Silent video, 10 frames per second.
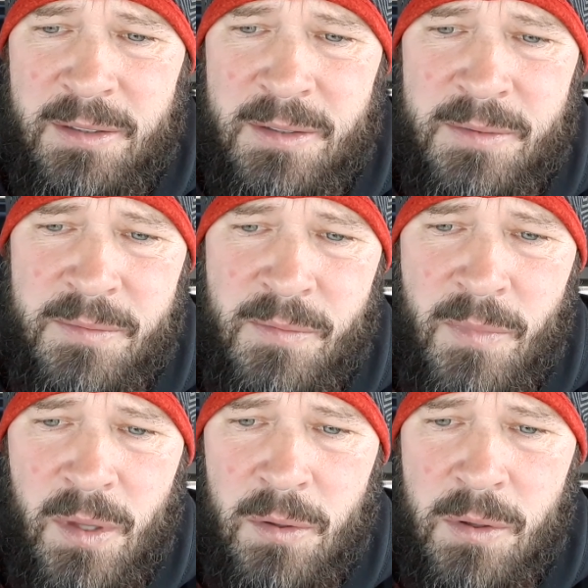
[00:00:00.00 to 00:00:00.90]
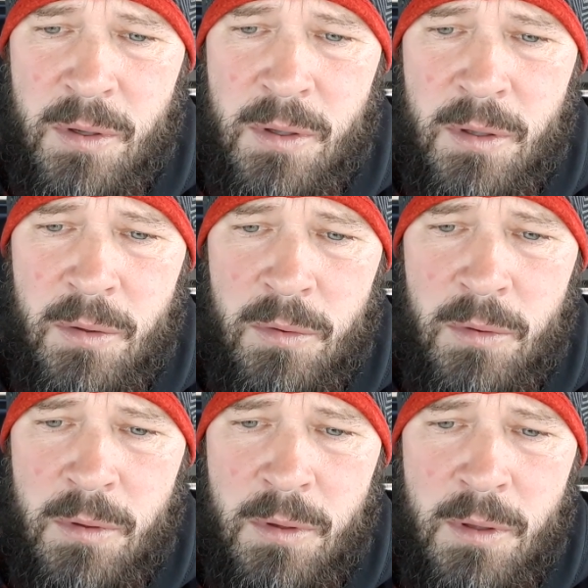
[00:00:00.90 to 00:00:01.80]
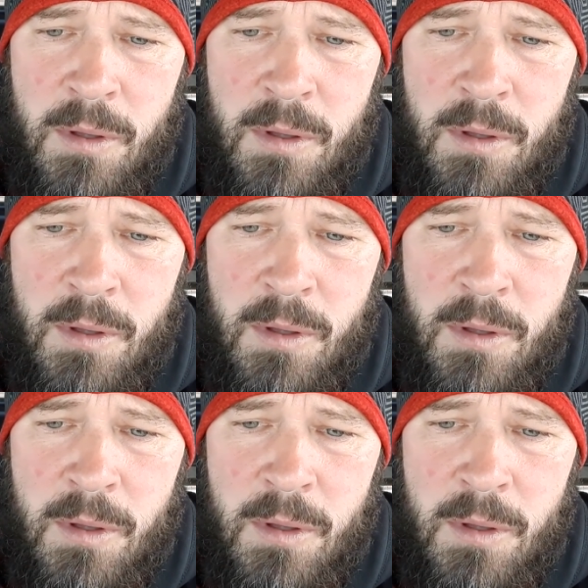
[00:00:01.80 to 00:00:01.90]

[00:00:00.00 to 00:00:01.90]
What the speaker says: Nothing is said.